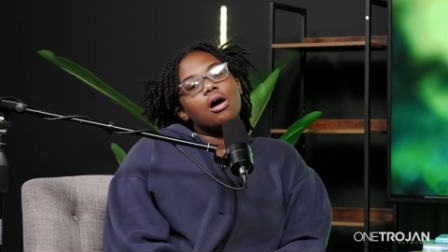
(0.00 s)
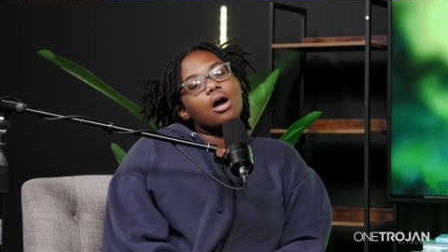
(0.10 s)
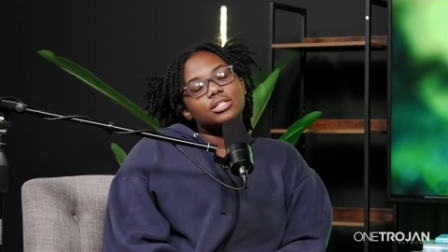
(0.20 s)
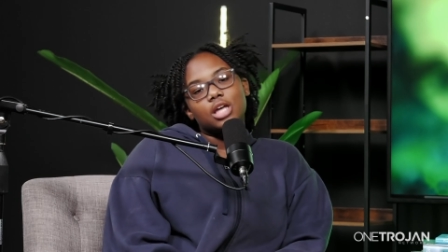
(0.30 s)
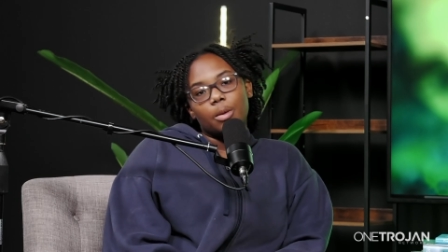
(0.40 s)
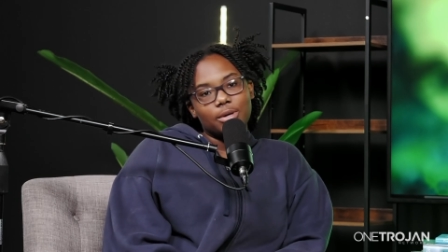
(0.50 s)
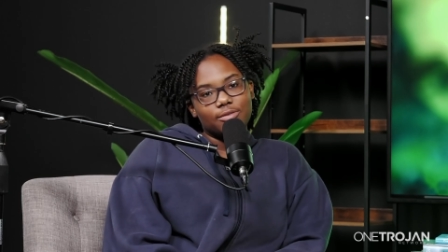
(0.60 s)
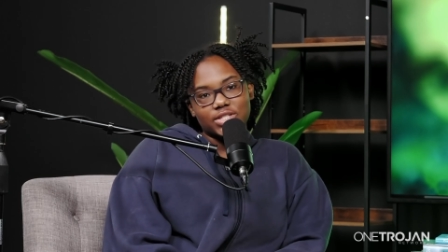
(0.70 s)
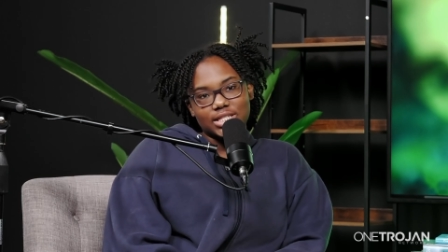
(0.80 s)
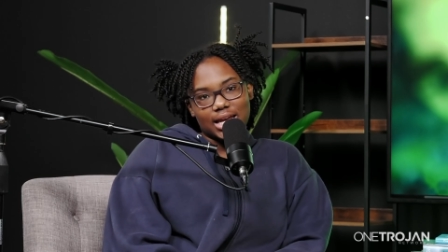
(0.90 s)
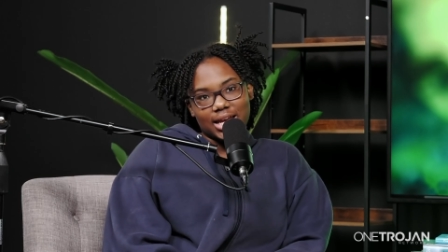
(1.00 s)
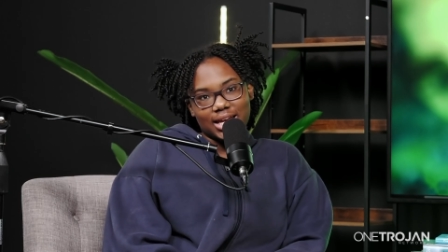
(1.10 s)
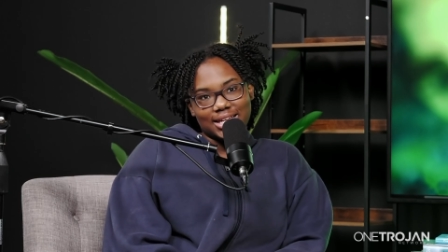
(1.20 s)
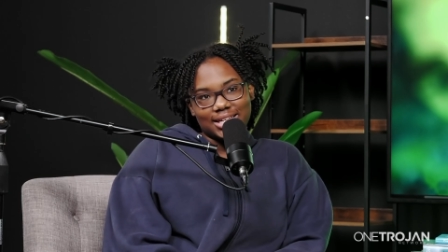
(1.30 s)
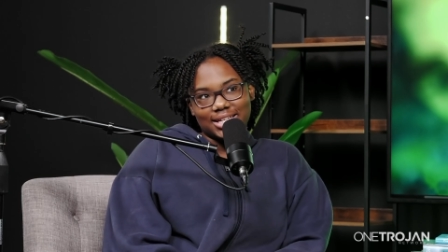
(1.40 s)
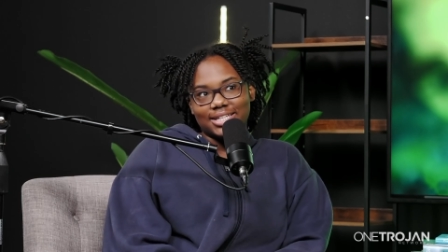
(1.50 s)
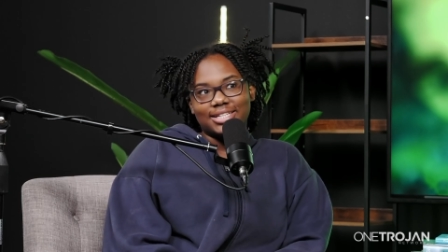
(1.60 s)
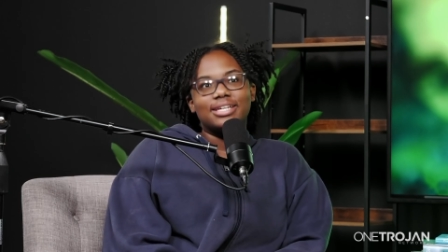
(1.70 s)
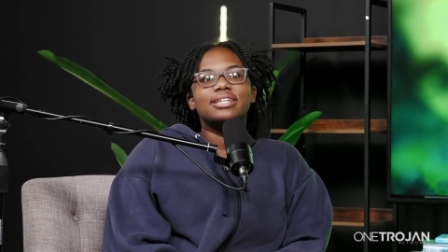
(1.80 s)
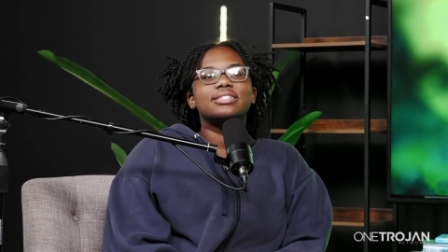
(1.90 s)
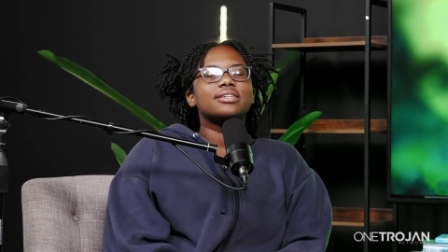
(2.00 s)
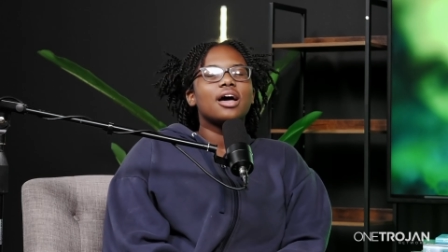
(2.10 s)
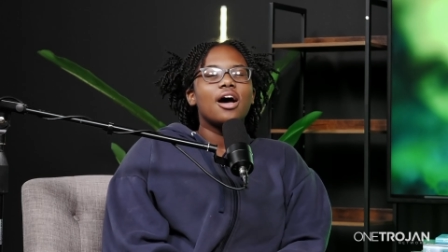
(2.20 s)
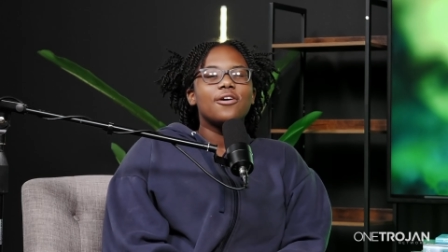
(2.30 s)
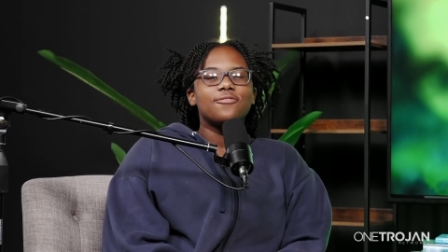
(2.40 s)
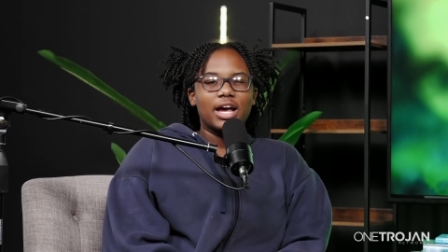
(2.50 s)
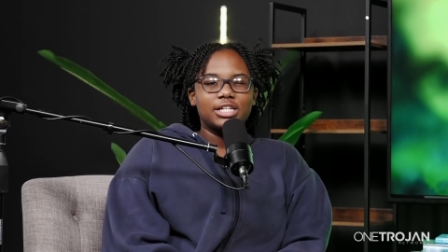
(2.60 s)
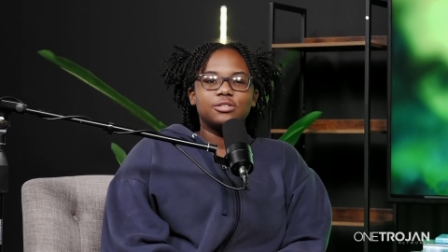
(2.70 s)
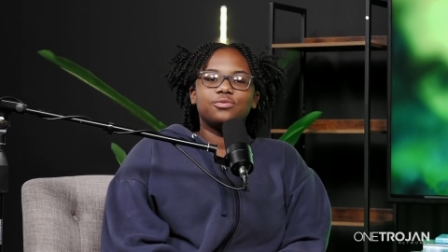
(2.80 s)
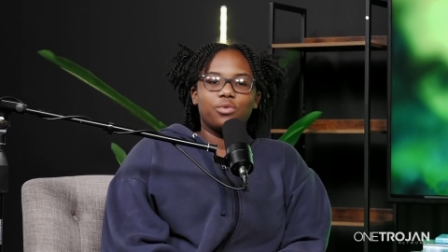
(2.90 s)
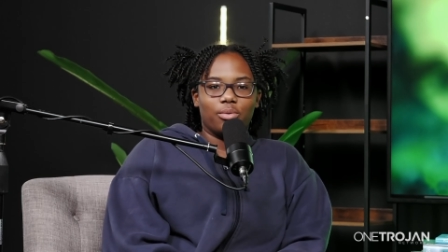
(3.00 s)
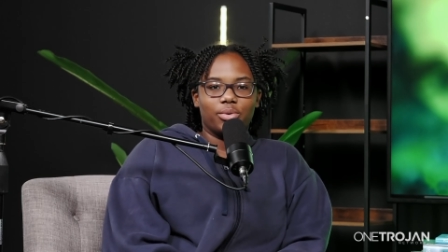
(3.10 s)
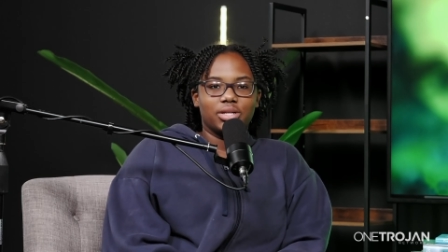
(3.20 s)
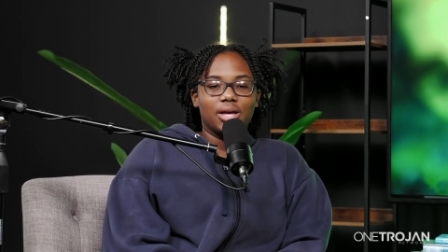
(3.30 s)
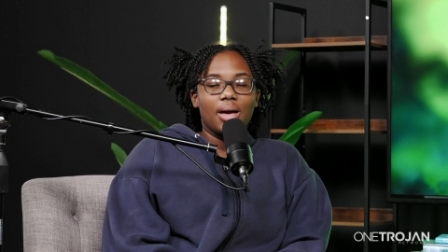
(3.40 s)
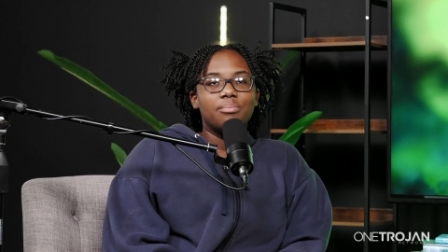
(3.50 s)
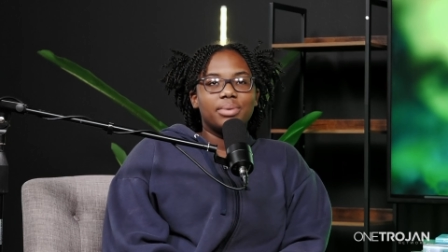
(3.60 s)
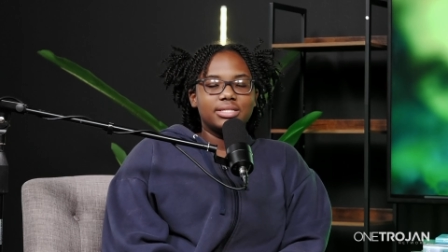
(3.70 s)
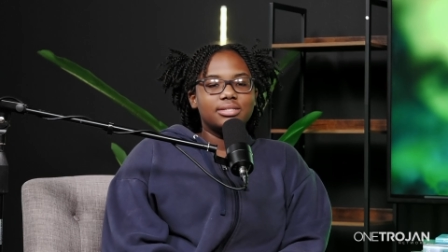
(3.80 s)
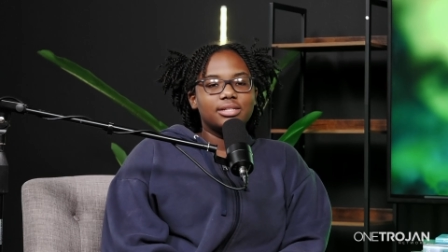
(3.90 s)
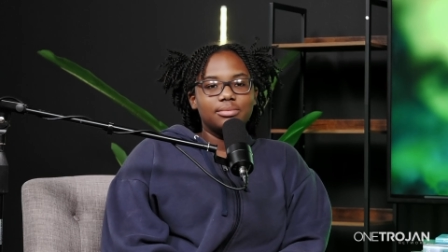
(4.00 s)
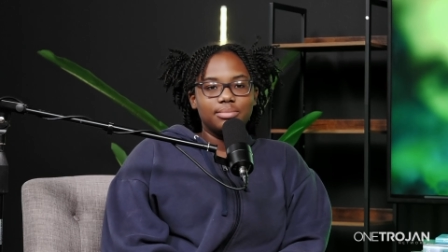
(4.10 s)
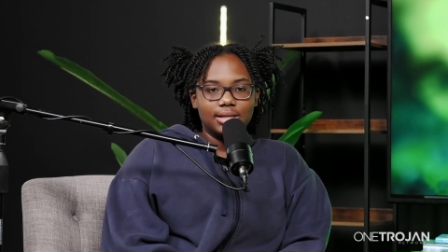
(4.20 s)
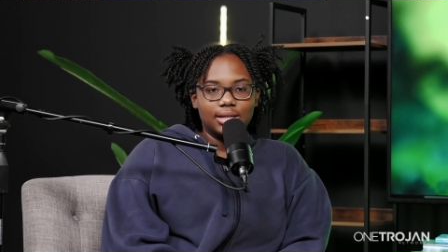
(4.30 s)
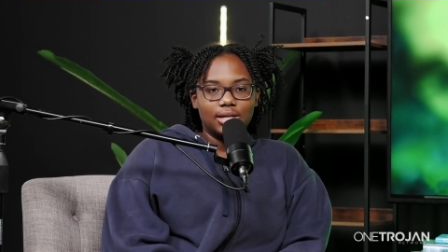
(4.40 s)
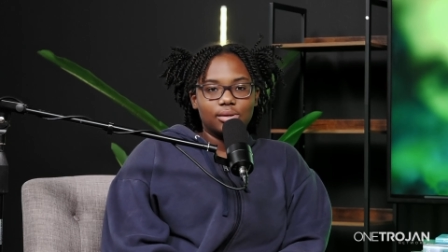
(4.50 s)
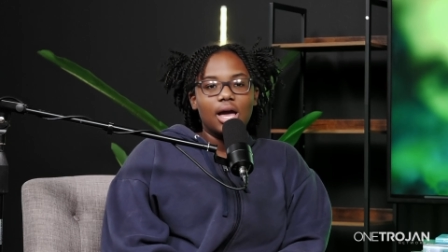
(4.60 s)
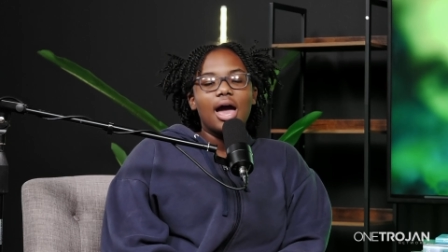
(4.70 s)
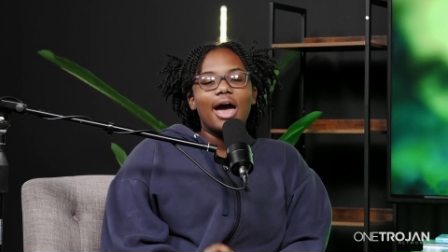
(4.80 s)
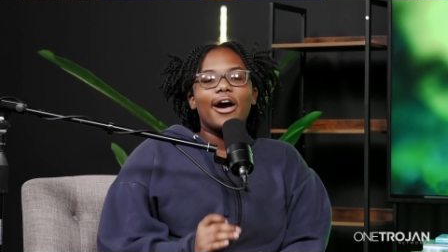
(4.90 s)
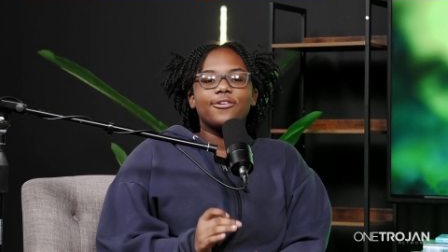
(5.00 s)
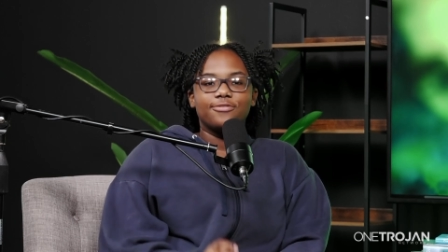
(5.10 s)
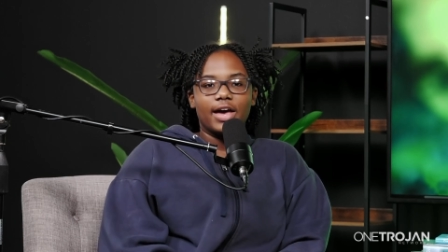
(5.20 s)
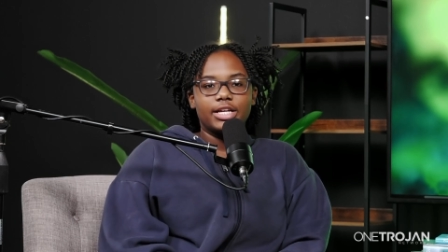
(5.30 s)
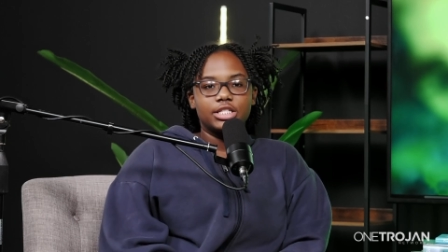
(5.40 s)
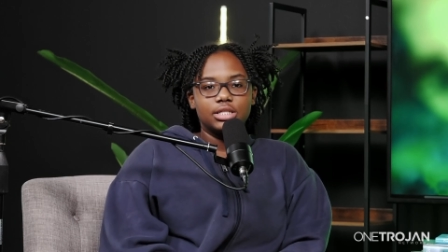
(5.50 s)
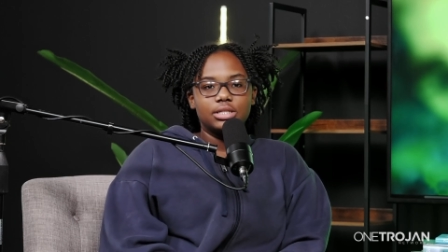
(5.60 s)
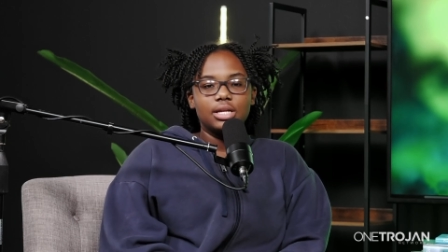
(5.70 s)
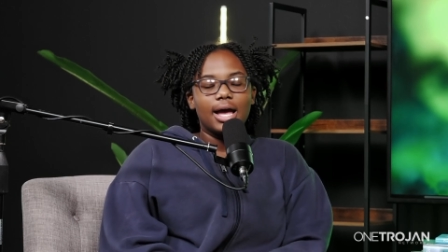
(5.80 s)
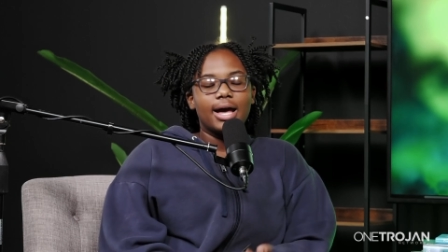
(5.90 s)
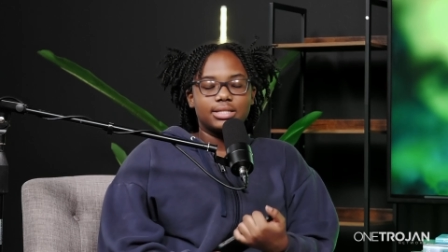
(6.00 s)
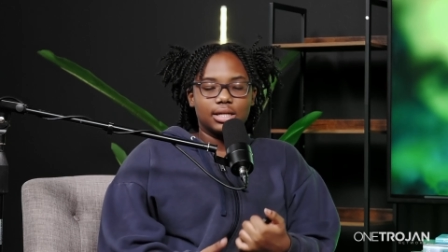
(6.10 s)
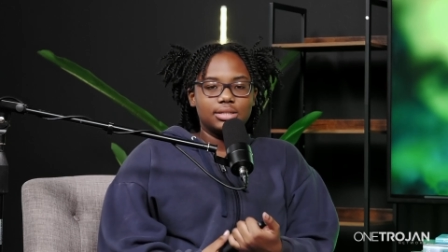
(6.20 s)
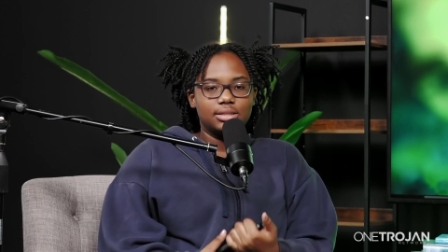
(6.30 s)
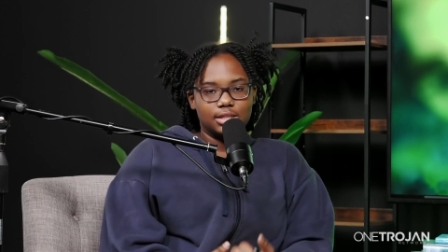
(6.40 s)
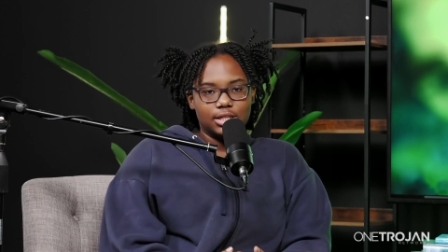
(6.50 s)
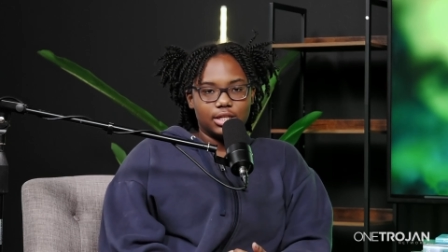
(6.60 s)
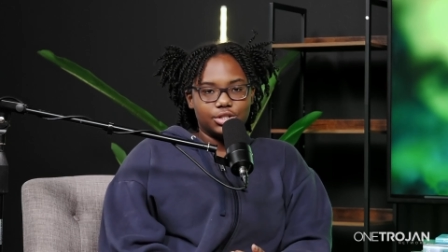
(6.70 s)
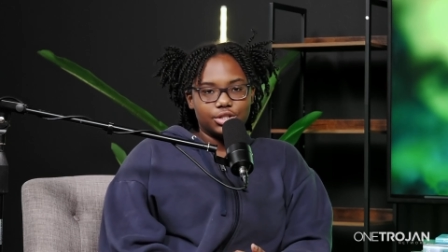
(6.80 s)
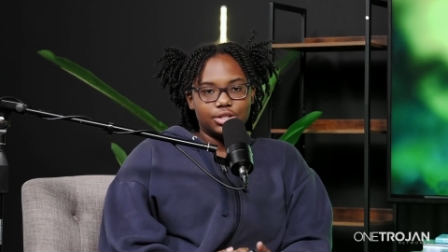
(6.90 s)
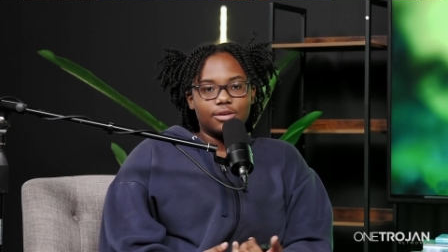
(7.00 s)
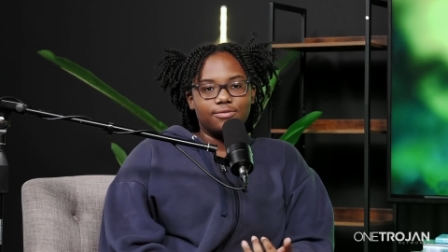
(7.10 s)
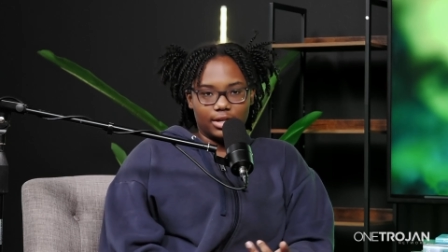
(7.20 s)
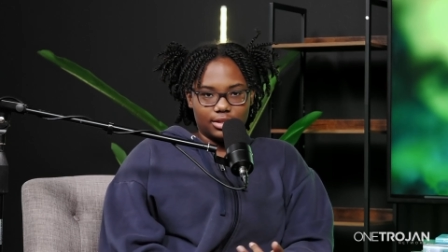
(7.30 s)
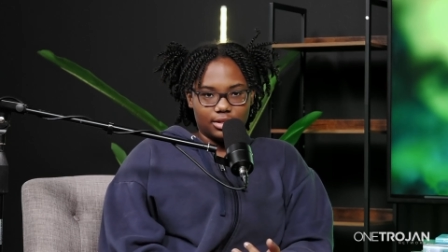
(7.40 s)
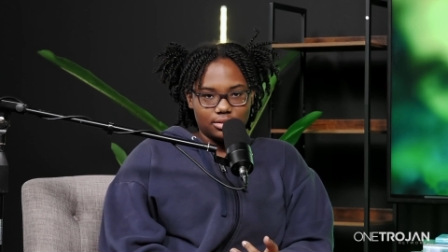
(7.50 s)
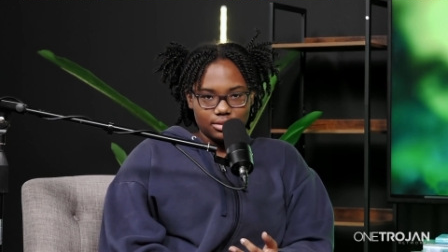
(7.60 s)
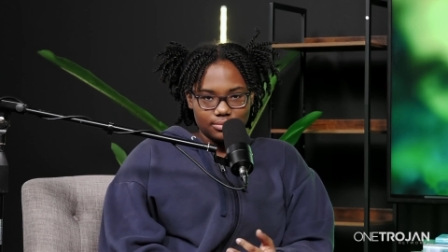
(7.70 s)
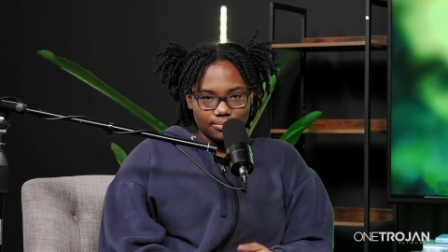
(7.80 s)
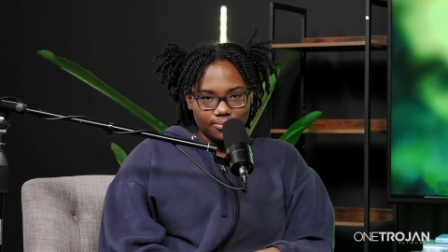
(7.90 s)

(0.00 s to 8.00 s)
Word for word: Our topic of today is fashion forward, basically meaning how fashion as us teenagers affect us